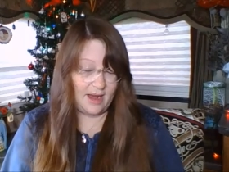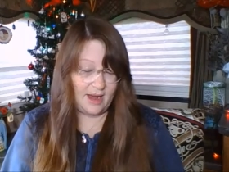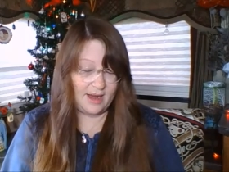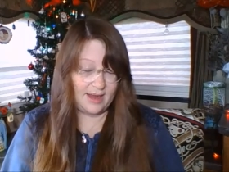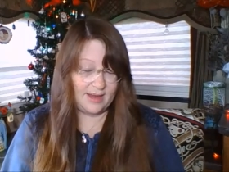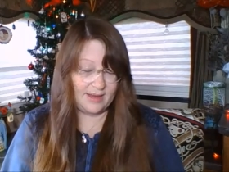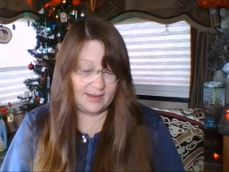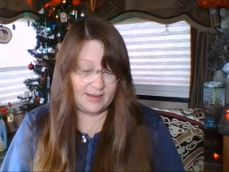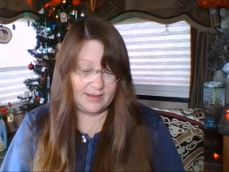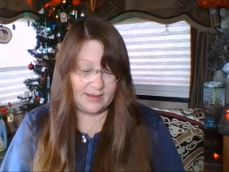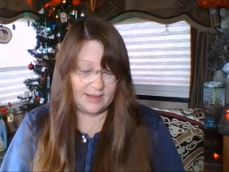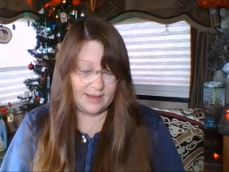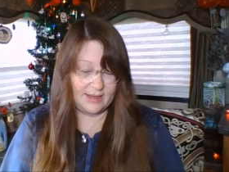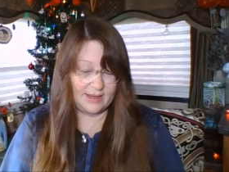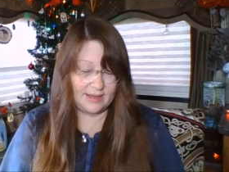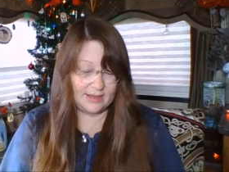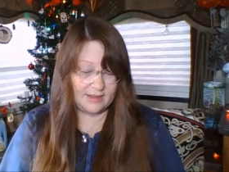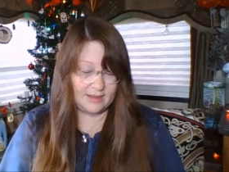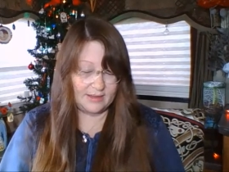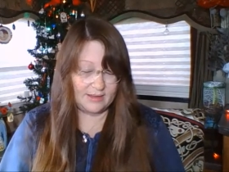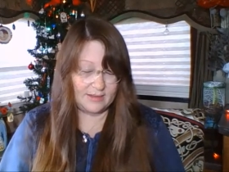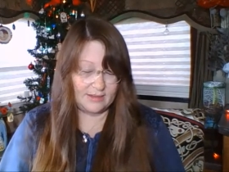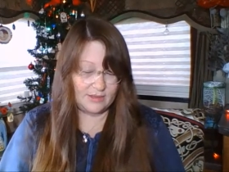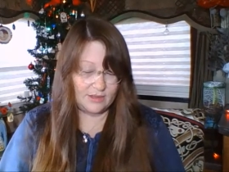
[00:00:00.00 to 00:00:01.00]
I think
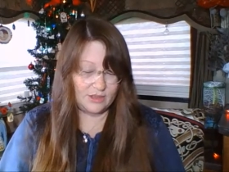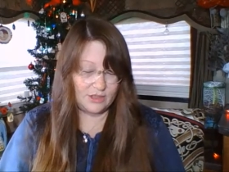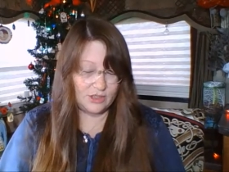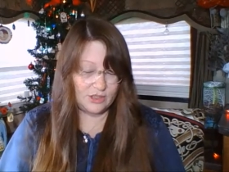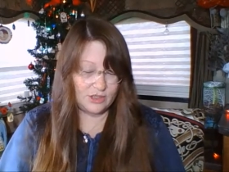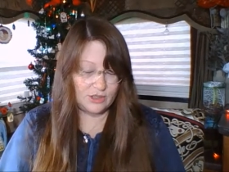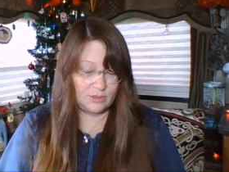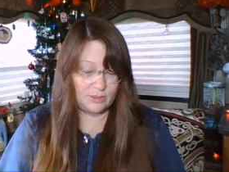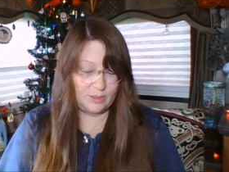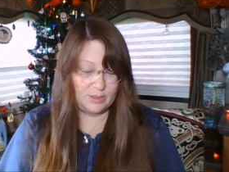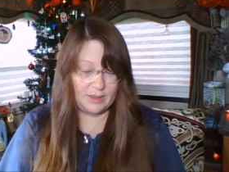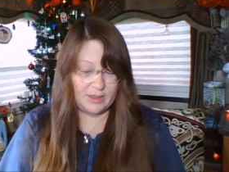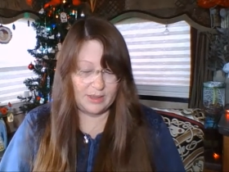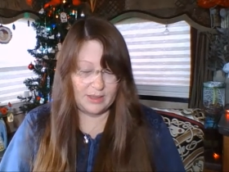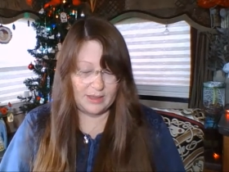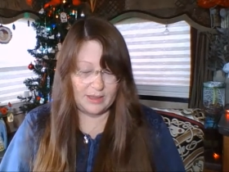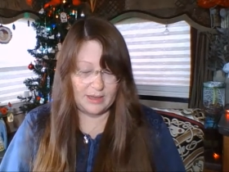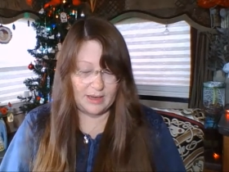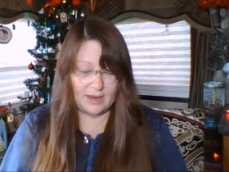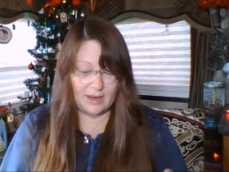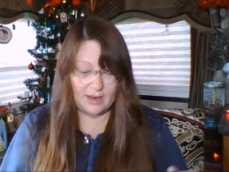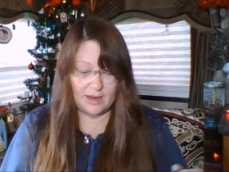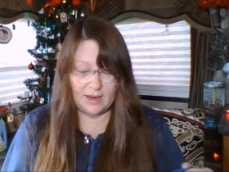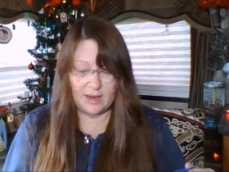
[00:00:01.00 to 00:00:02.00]
she'll be
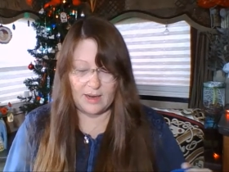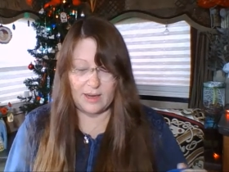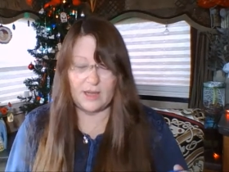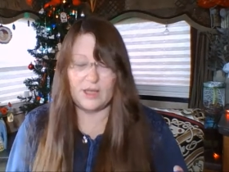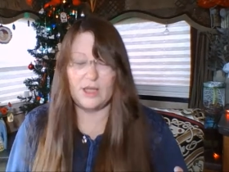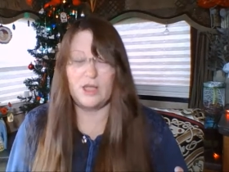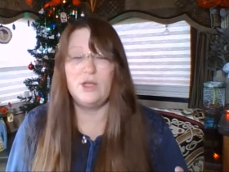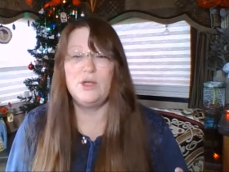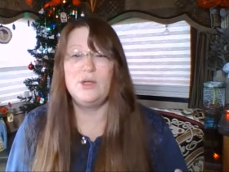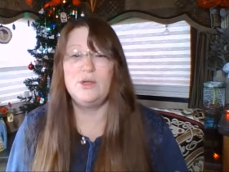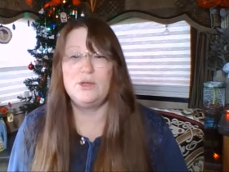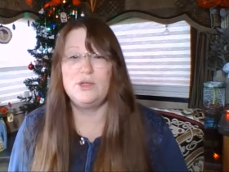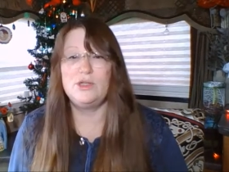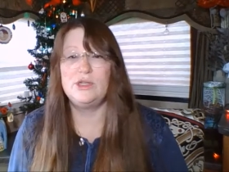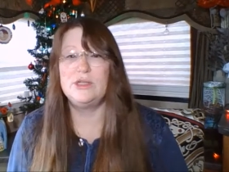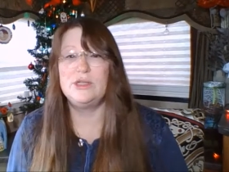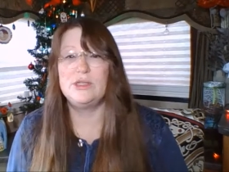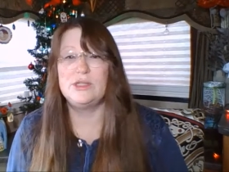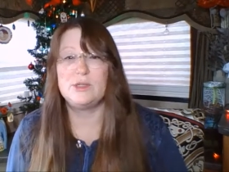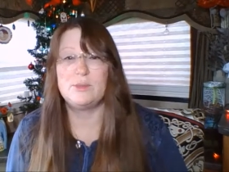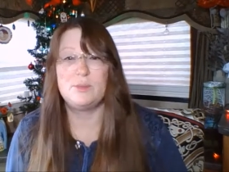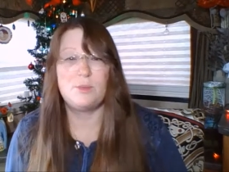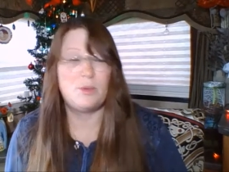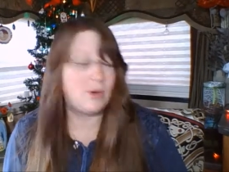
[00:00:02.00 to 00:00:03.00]
a huge
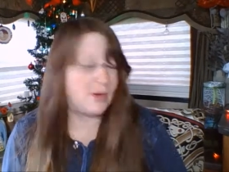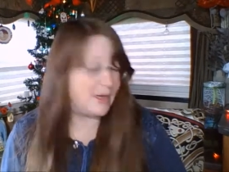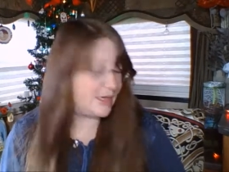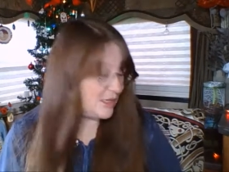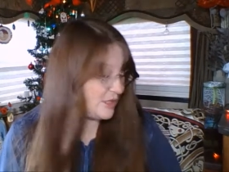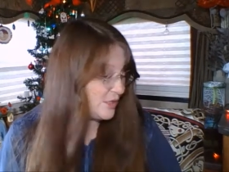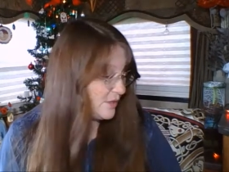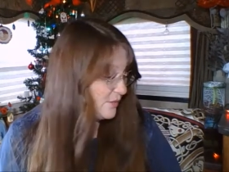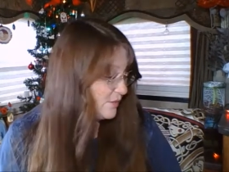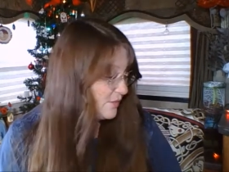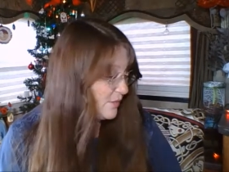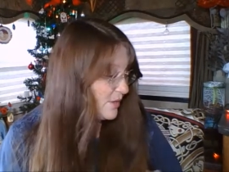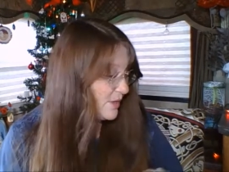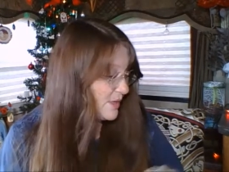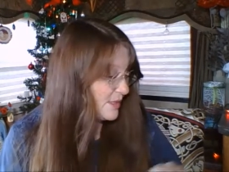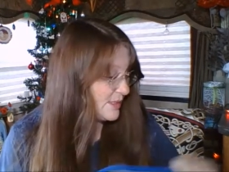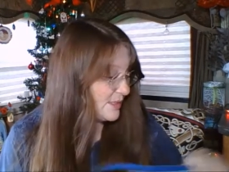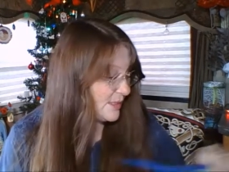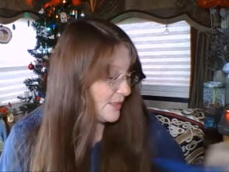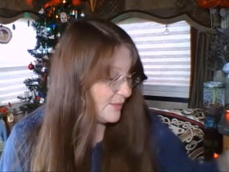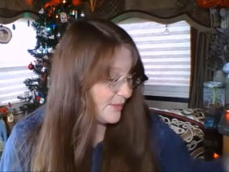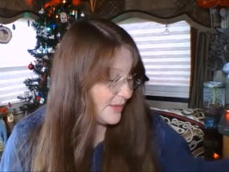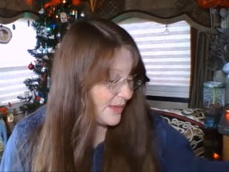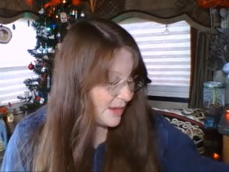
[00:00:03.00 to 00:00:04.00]
inspiration for
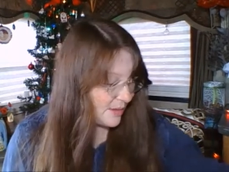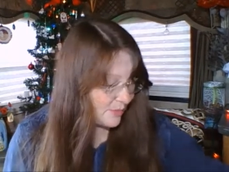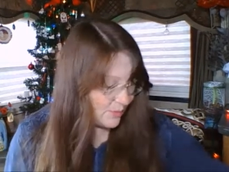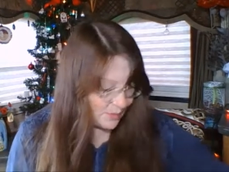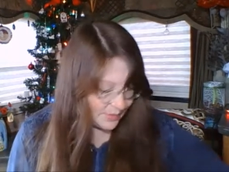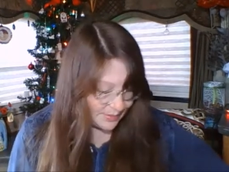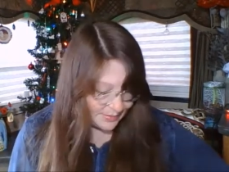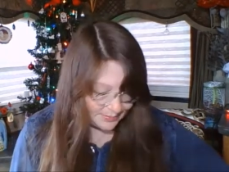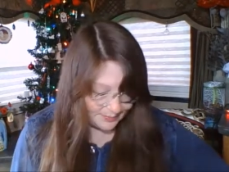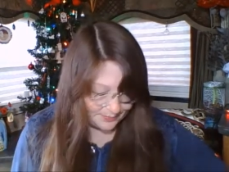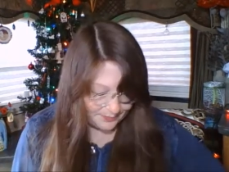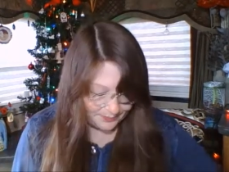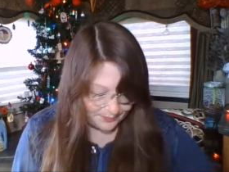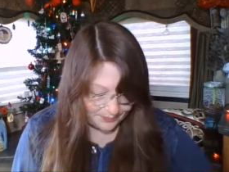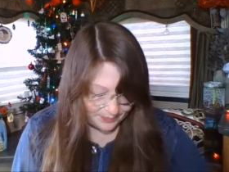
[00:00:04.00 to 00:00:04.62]
us on that one.